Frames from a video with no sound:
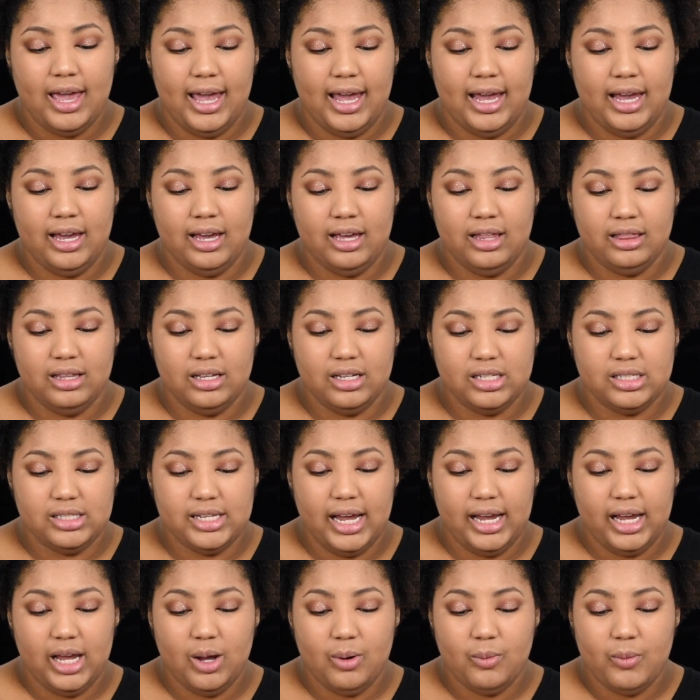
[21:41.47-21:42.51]
And the
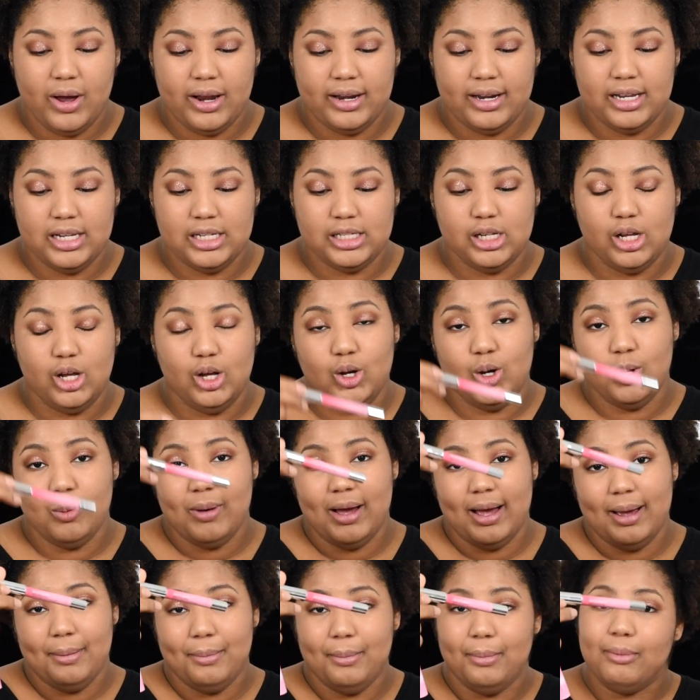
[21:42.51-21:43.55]
second one is On
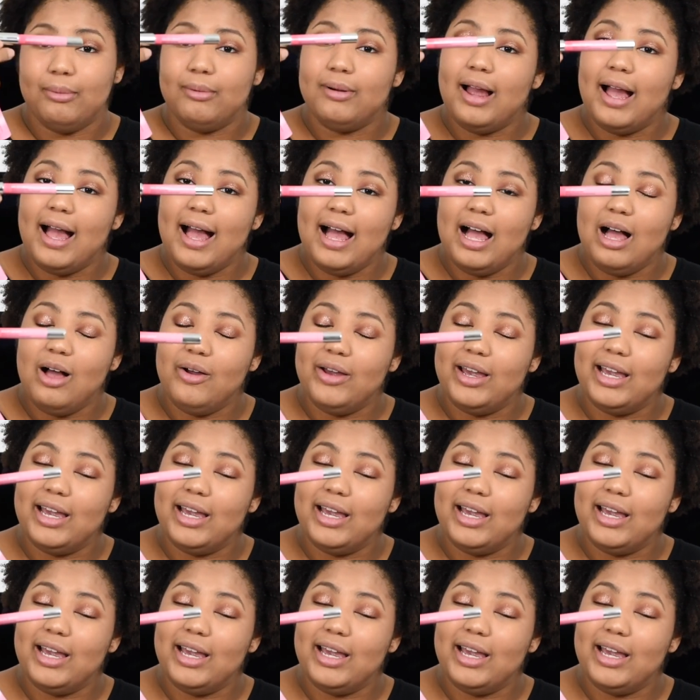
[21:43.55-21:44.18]
My Brow,